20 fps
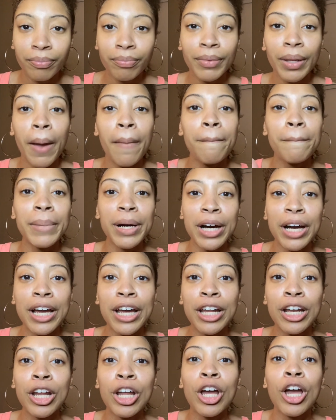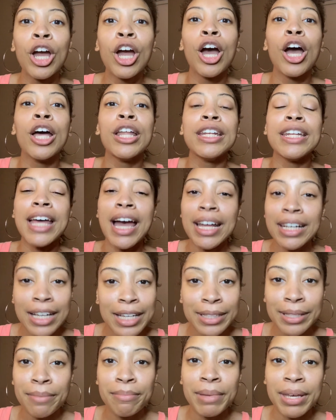but that
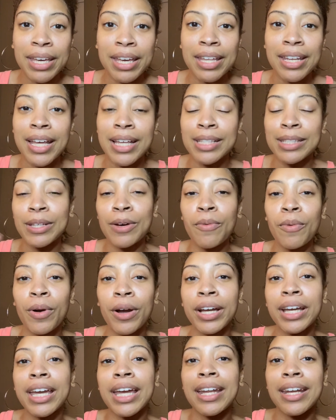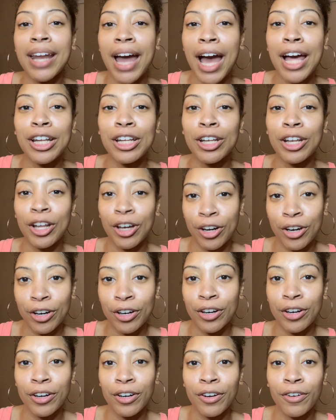doesn't mean that someone cannot
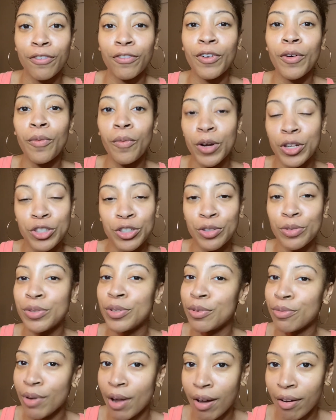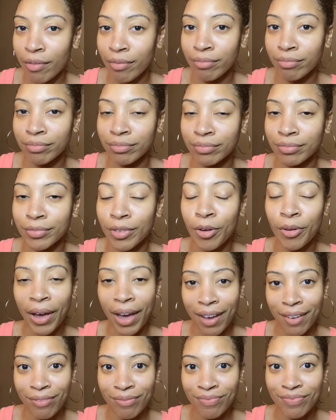learn from what you do know.
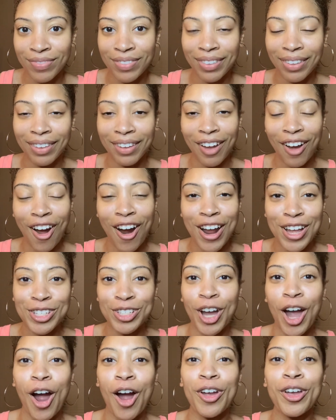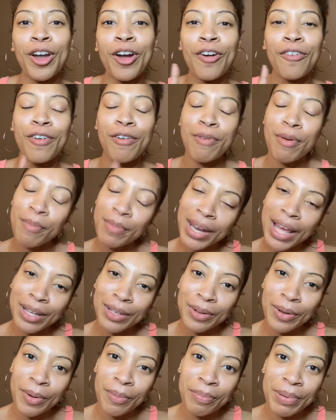Okay? All right, y'all. Remember that
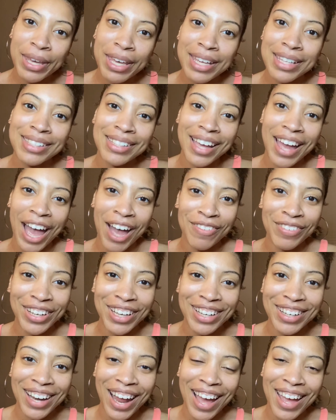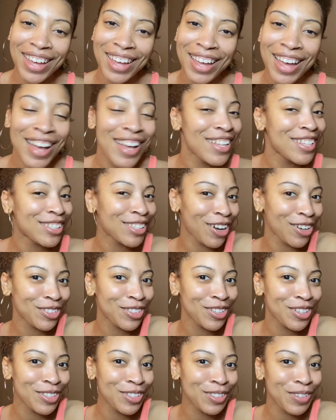little piece, and have a good night. Talk
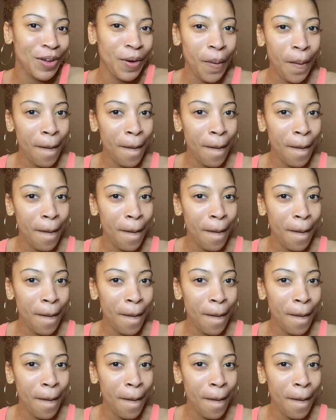to you soon.